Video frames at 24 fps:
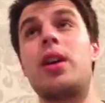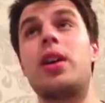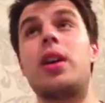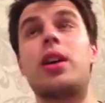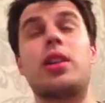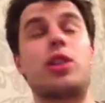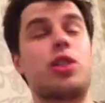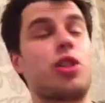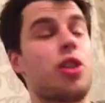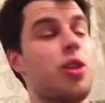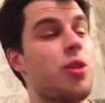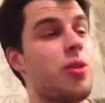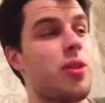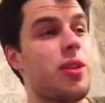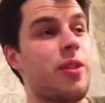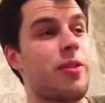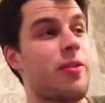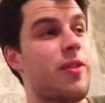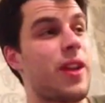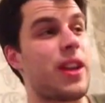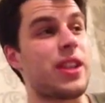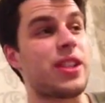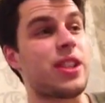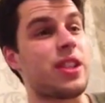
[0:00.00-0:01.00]
and too
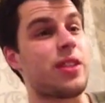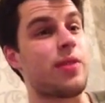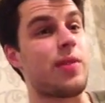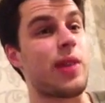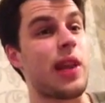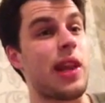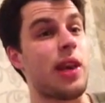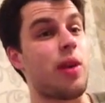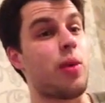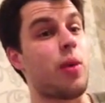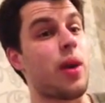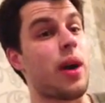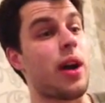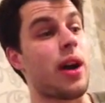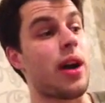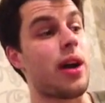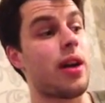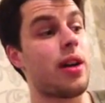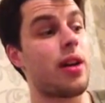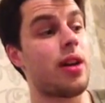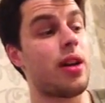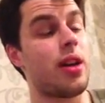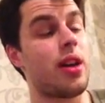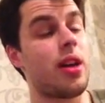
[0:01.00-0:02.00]
defensively aware
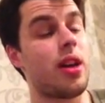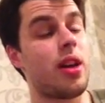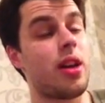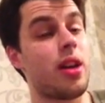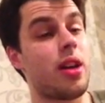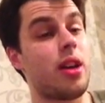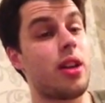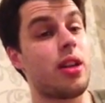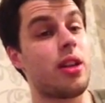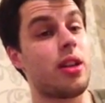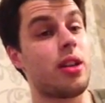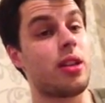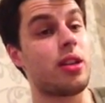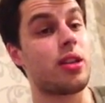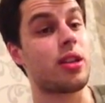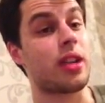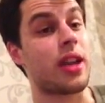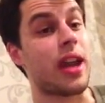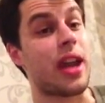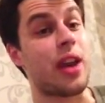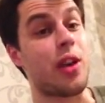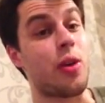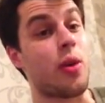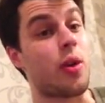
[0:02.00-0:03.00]
to
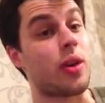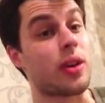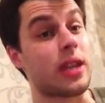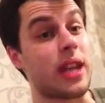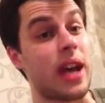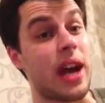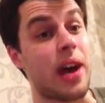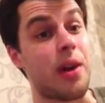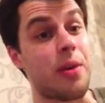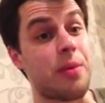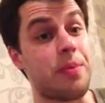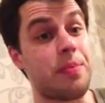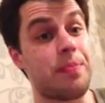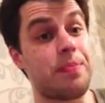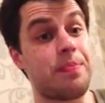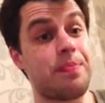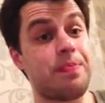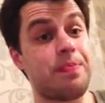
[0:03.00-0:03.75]
get knocked out.